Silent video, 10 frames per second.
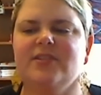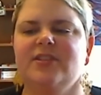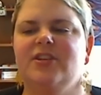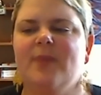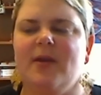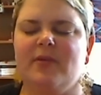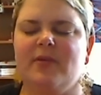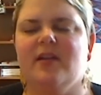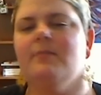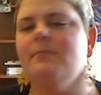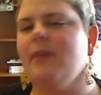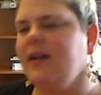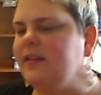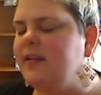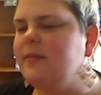and you might want to
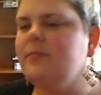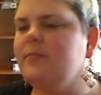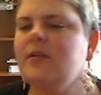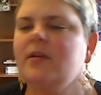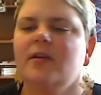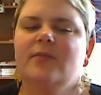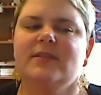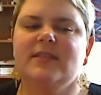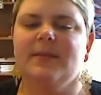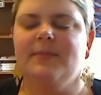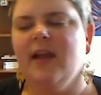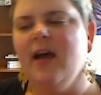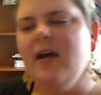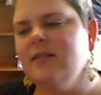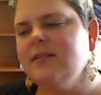combine them with something
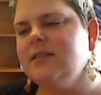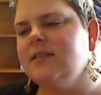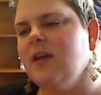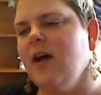else.